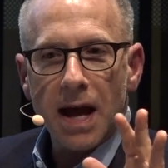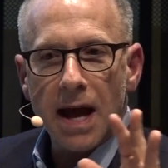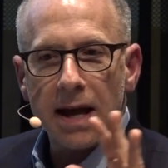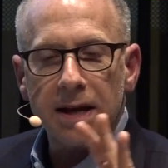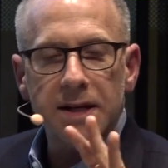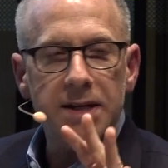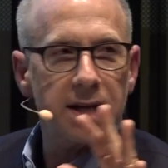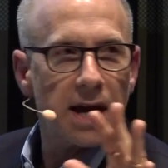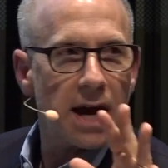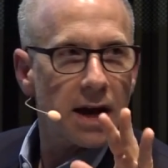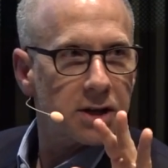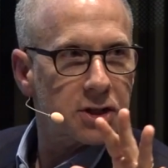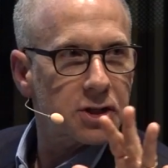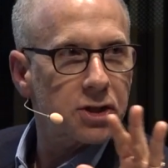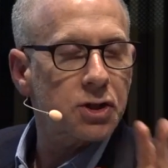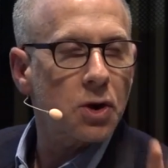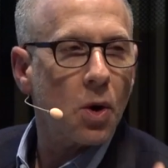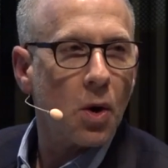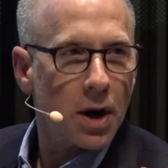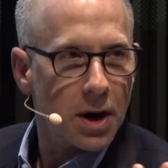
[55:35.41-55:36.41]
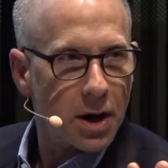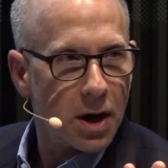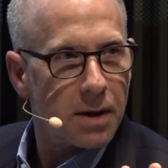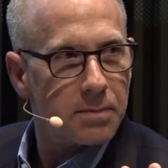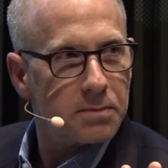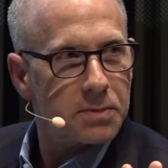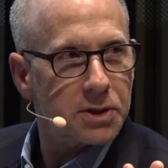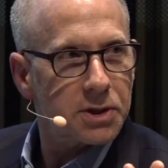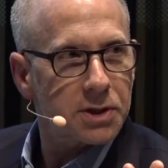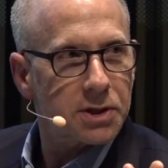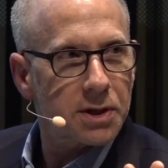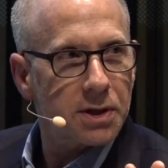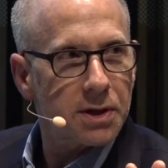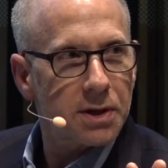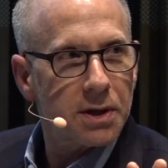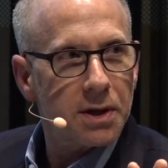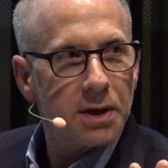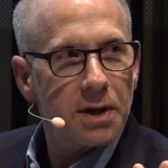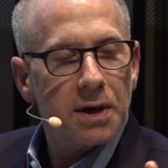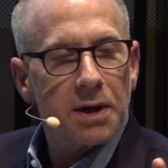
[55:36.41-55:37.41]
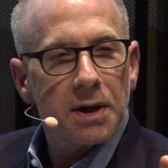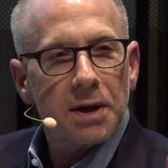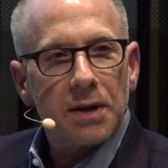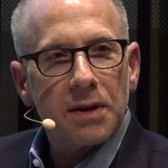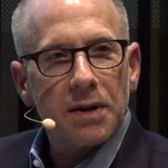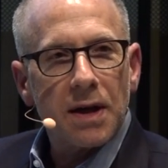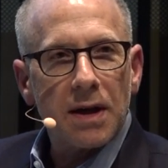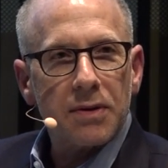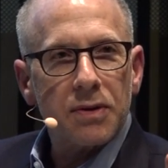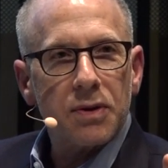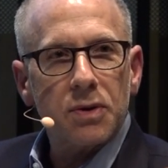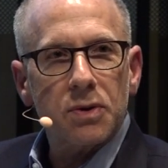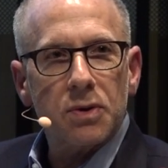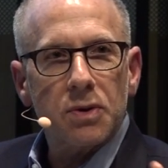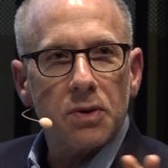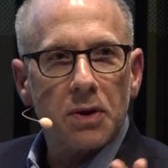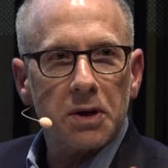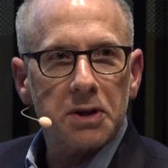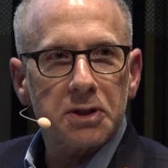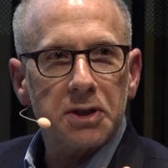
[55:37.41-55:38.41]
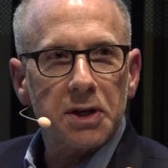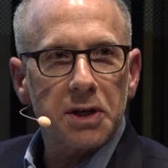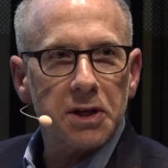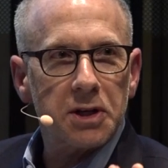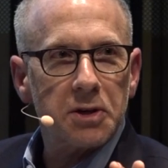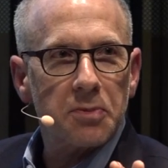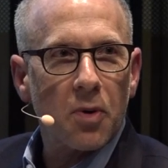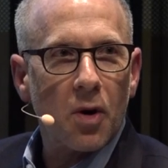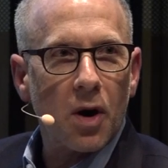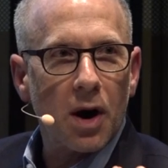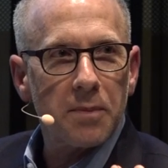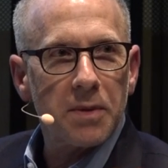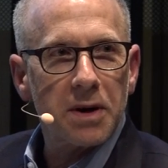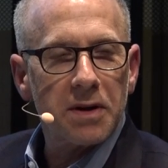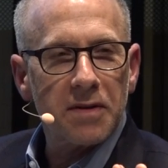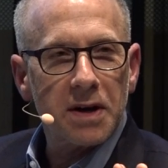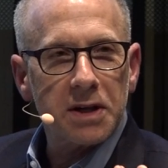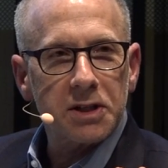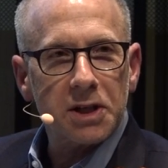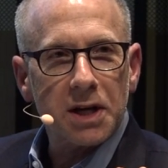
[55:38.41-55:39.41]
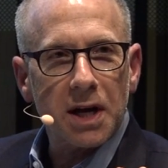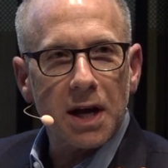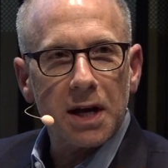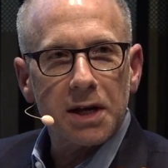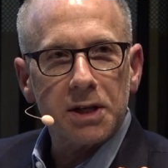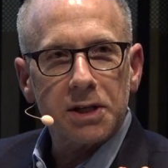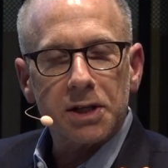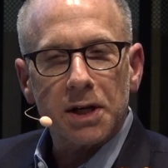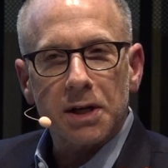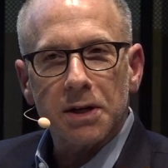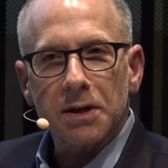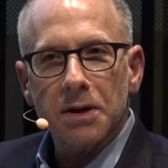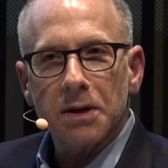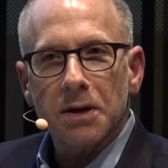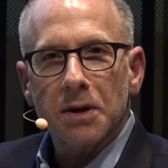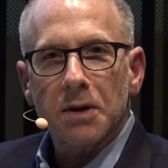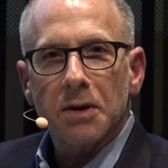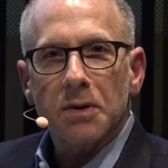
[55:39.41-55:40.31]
edtech startups that the New York City Department of Education